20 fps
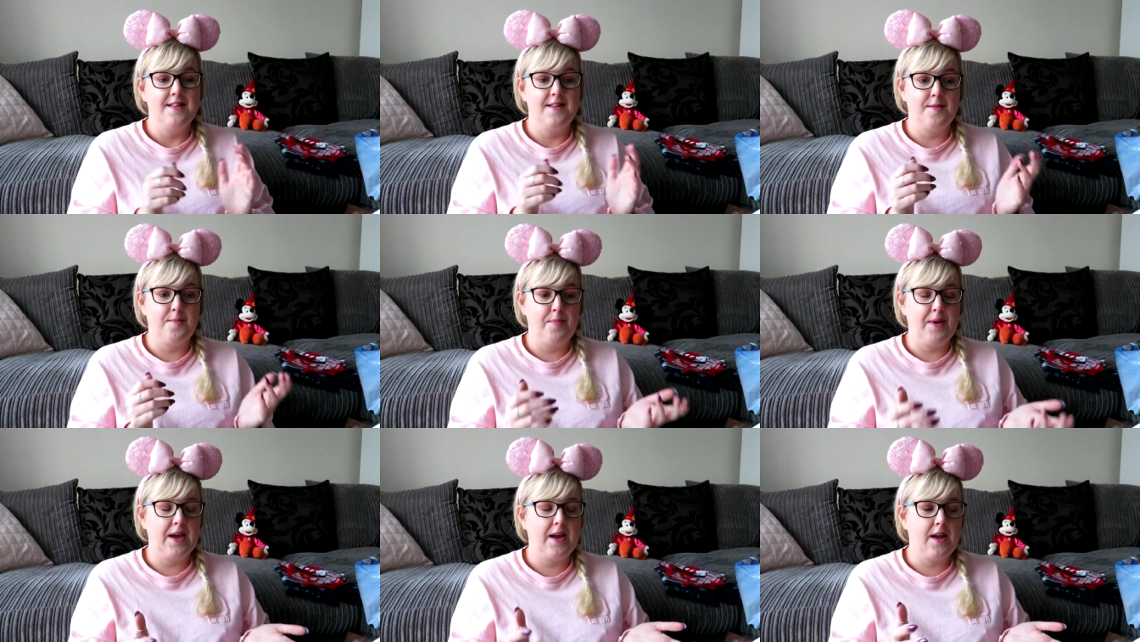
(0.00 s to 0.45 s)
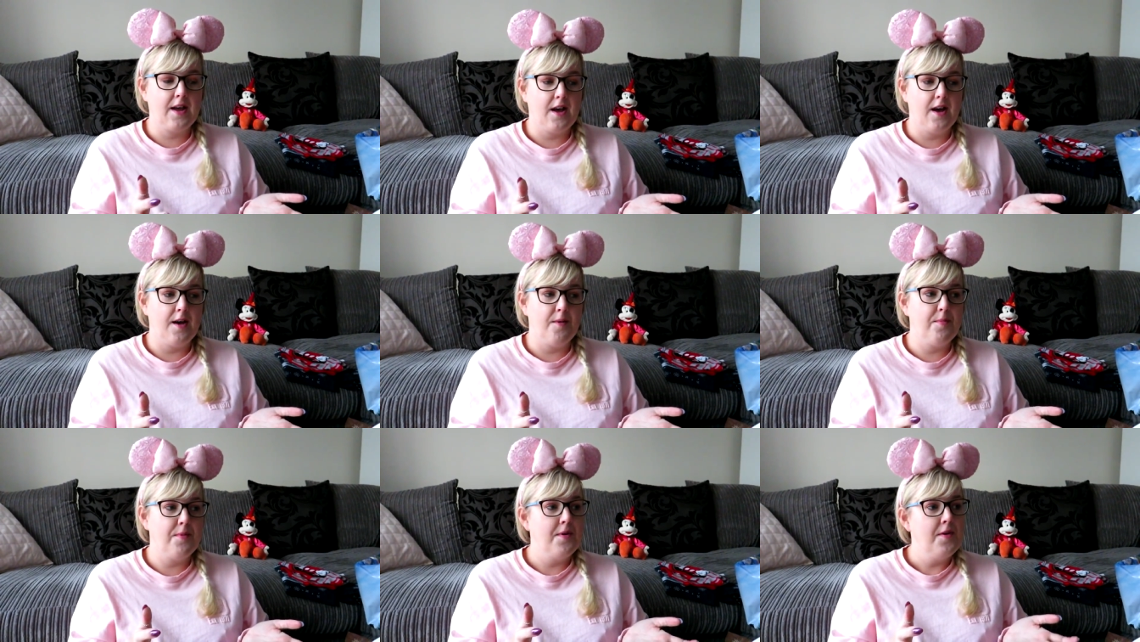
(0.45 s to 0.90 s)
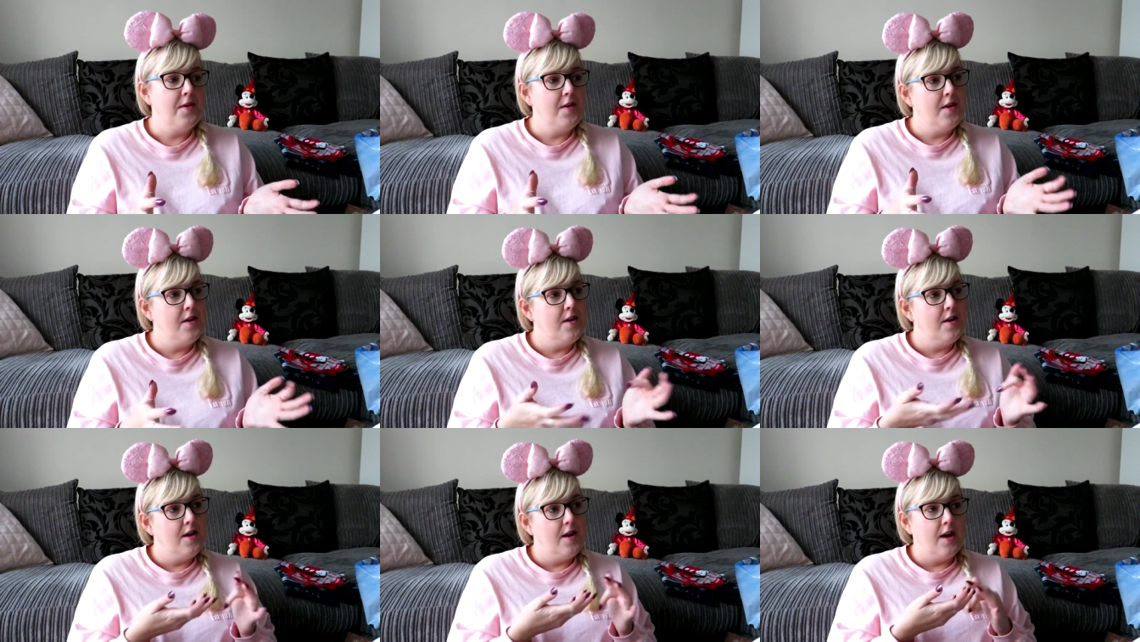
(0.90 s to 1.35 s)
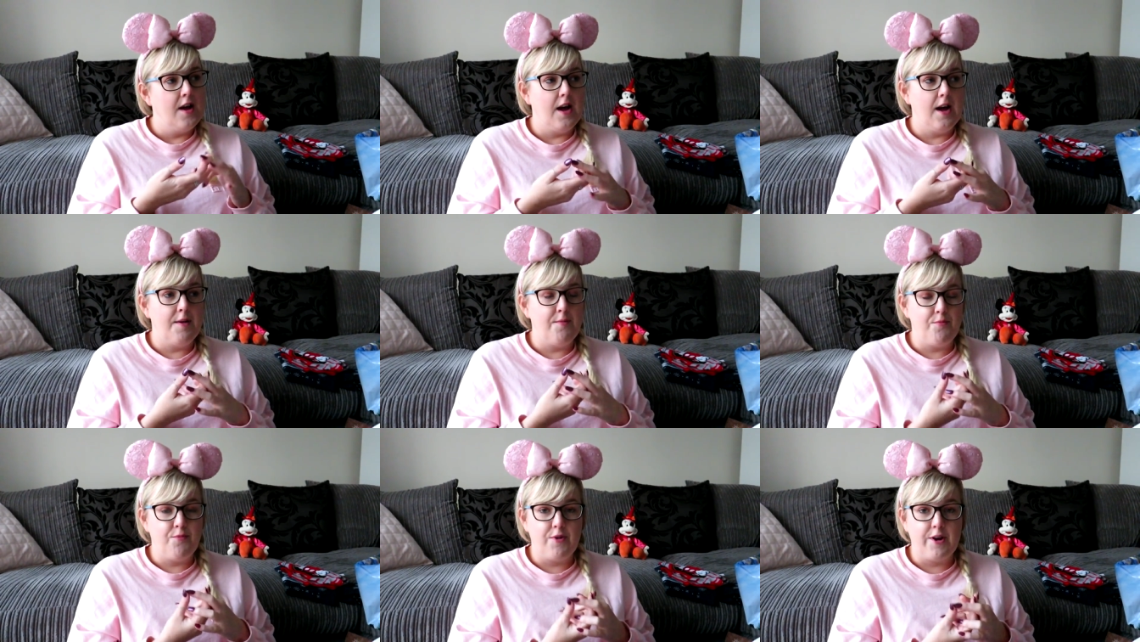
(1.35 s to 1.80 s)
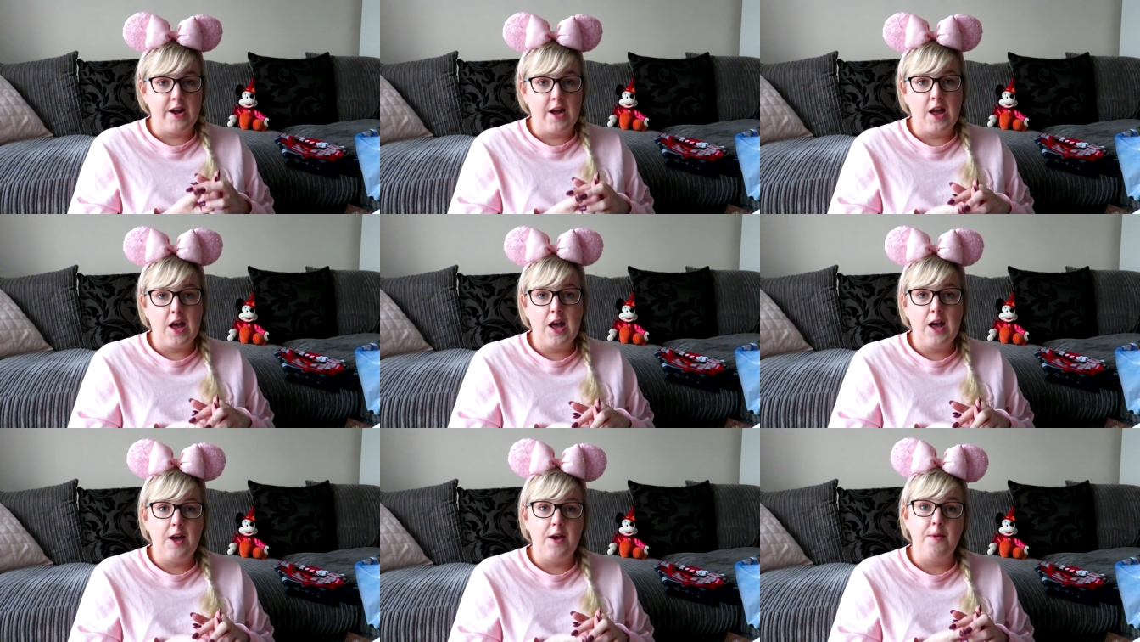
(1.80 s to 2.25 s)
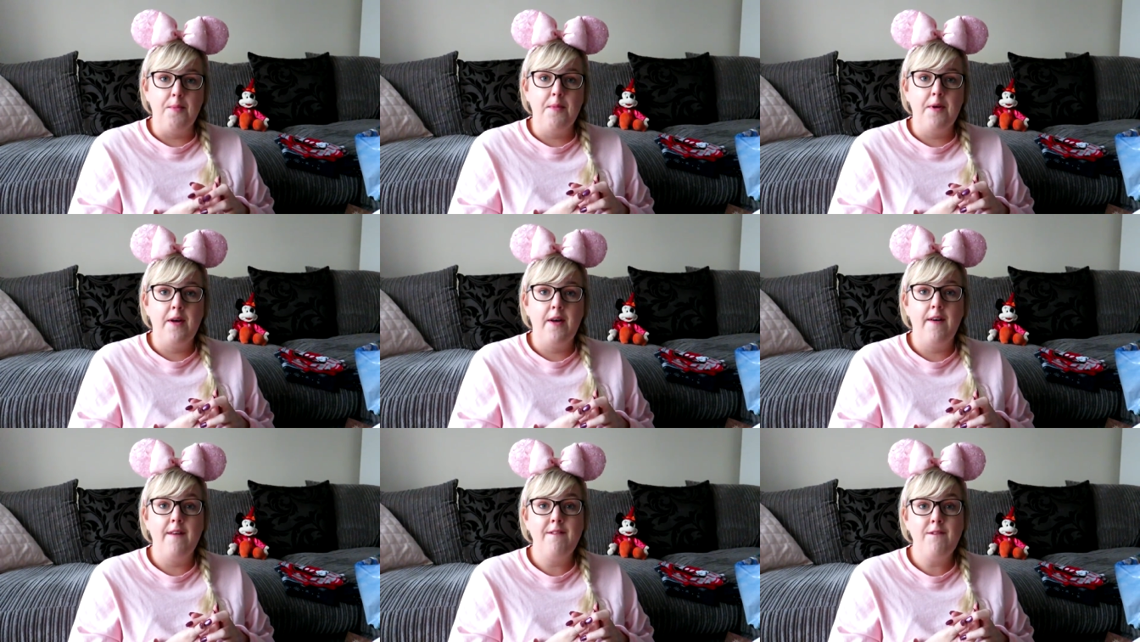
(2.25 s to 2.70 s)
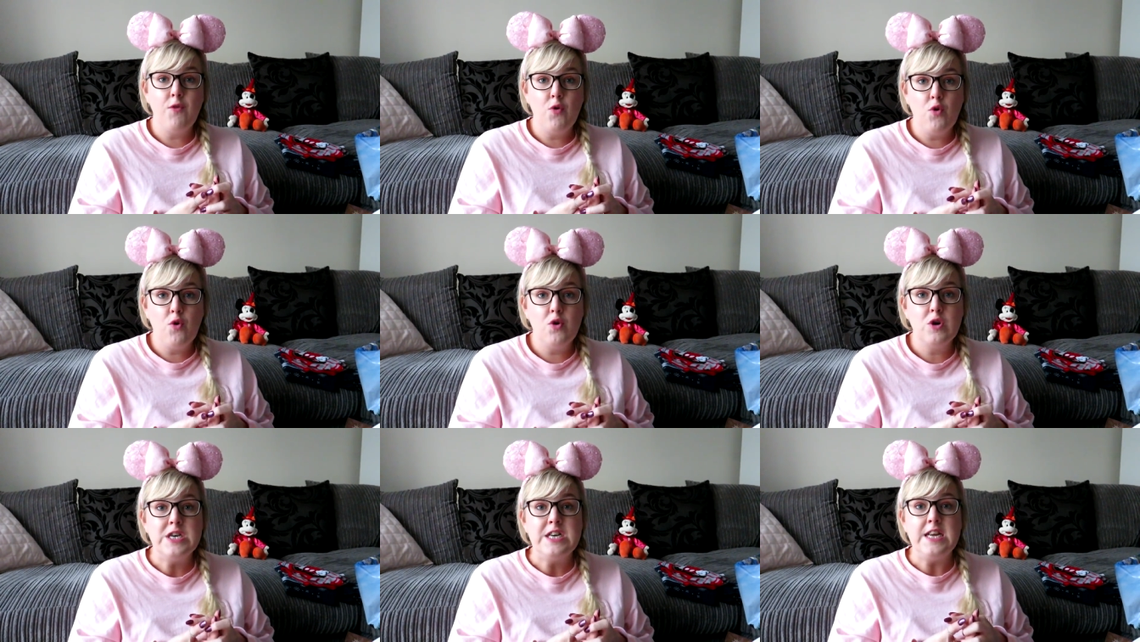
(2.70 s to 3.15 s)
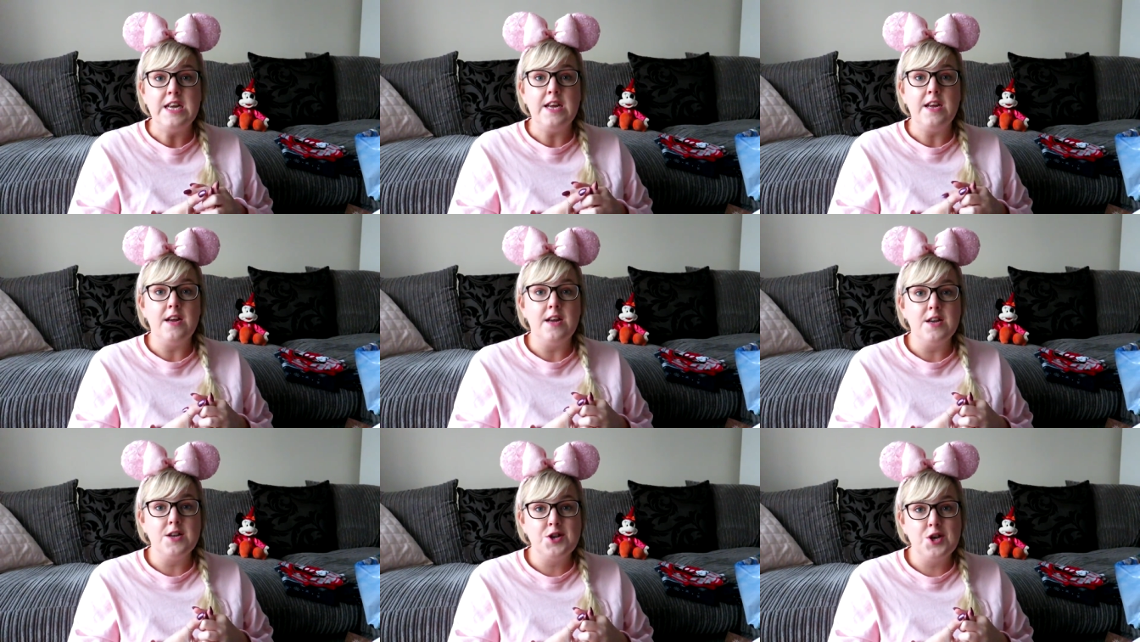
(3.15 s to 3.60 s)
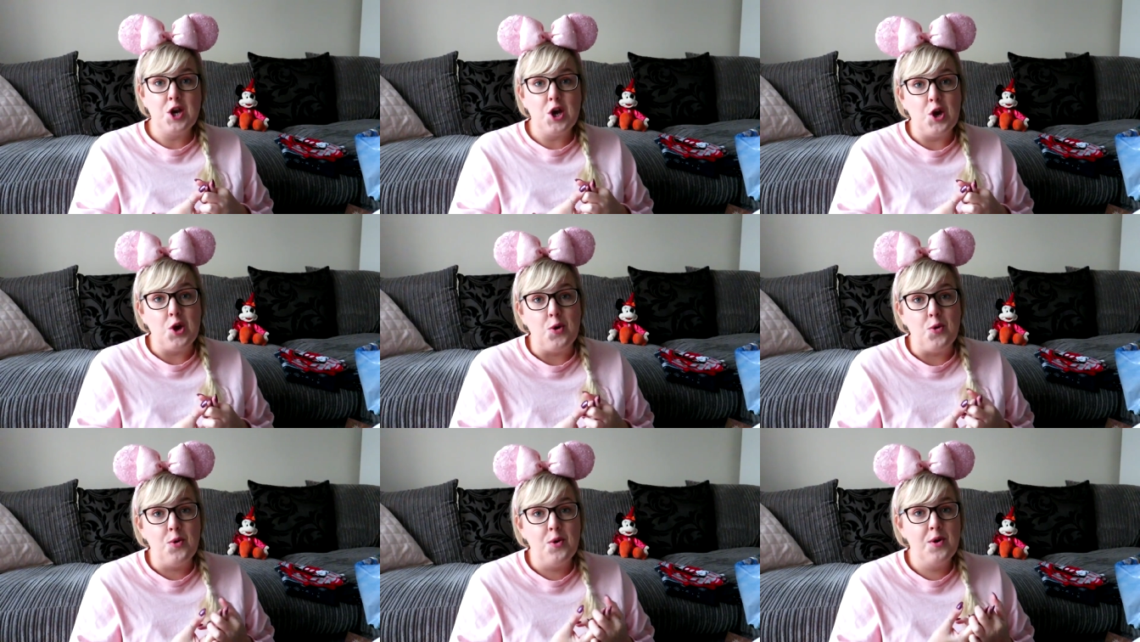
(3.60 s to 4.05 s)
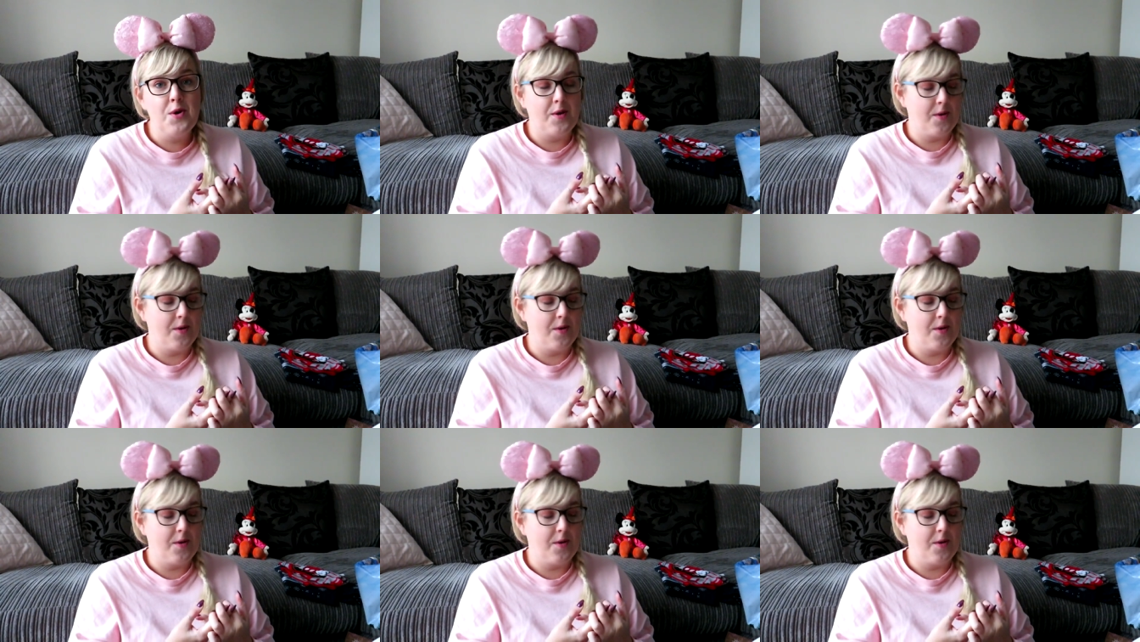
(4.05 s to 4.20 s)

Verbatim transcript: to pick up and bring home 42